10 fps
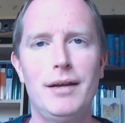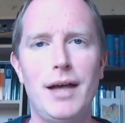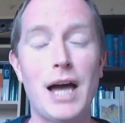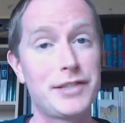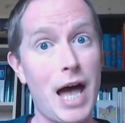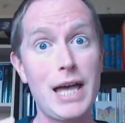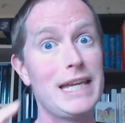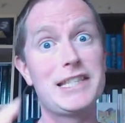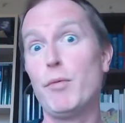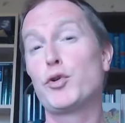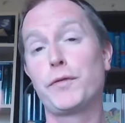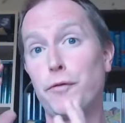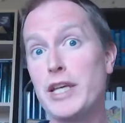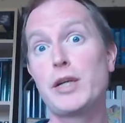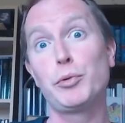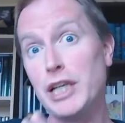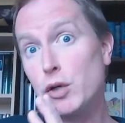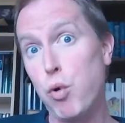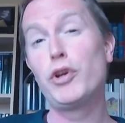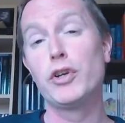Isaiah, he's the most frequently quoted